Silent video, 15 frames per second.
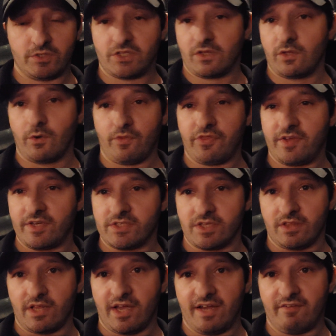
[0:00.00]
the little things
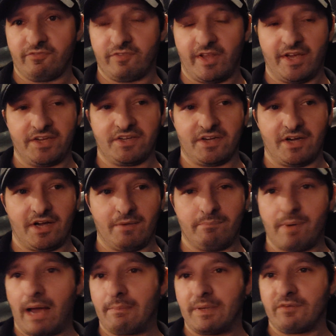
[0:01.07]
in life, like
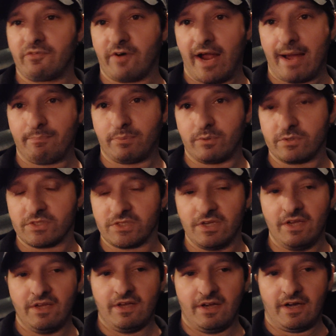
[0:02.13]
bobbing for apples.
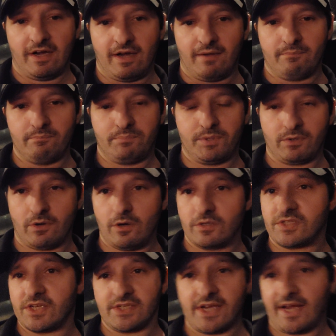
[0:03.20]

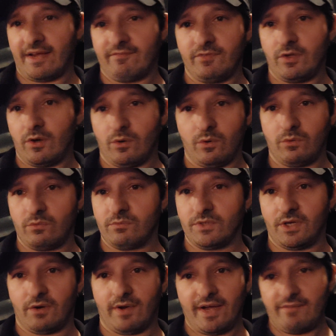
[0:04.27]
Pierrot says, "I have no,
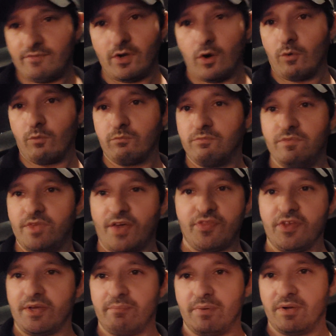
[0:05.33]
I have no
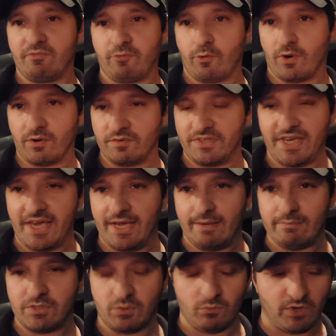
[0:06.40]
nothing in me for
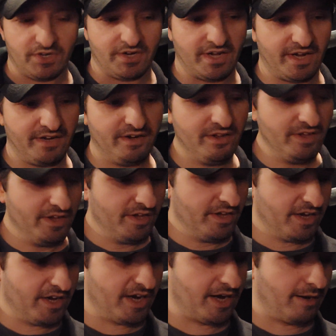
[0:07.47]
games and whatnot."
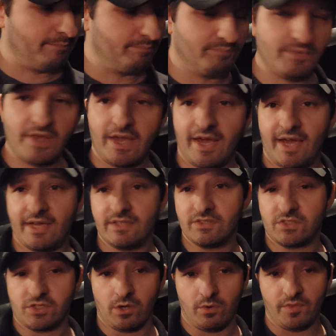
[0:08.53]

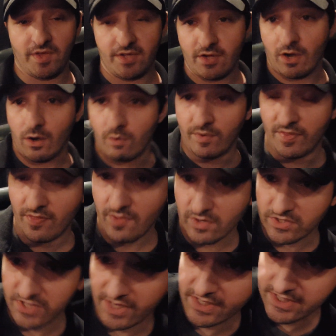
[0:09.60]
And so they go, and then
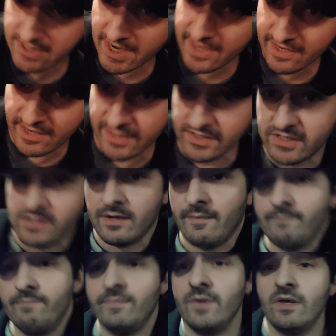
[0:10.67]
there's a seance
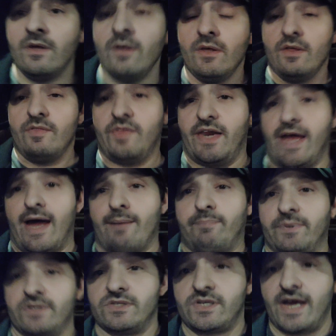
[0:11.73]
that
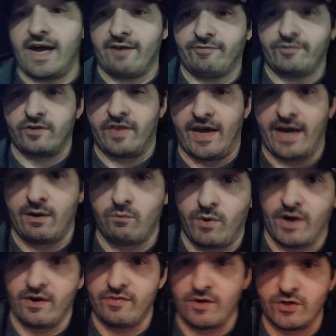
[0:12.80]
happens after that
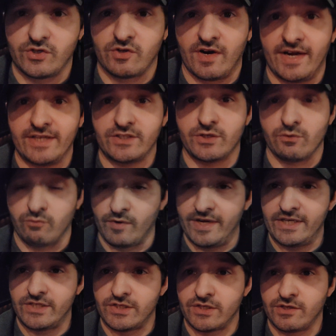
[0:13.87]
where they're trying to
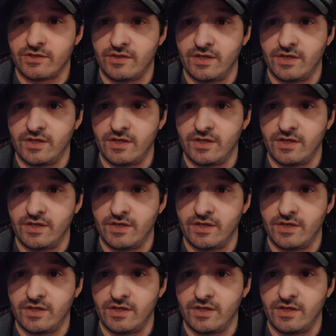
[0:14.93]
reach